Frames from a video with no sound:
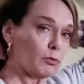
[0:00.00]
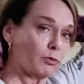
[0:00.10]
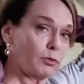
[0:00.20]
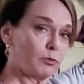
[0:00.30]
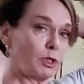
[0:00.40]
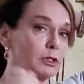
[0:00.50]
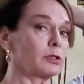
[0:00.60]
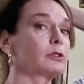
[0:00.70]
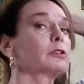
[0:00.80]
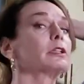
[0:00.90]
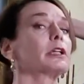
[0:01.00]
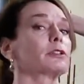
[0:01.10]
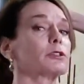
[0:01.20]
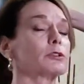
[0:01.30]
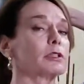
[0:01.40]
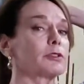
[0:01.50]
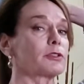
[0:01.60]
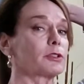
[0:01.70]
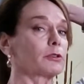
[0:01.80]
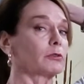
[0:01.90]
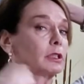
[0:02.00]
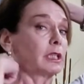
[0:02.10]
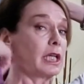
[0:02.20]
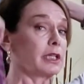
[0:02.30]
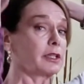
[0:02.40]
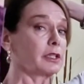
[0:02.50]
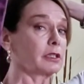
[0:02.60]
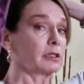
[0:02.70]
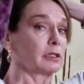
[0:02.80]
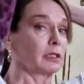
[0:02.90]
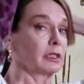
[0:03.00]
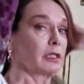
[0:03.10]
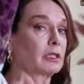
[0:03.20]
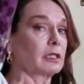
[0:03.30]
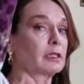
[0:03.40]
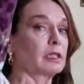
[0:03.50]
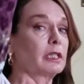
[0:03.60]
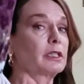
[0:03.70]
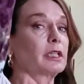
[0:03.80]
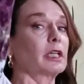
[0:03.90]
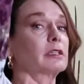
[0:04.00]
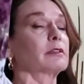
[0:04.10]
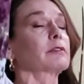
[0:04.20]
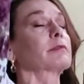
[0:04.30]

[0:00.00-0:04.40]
what we want to learn how to do is to lengthen and then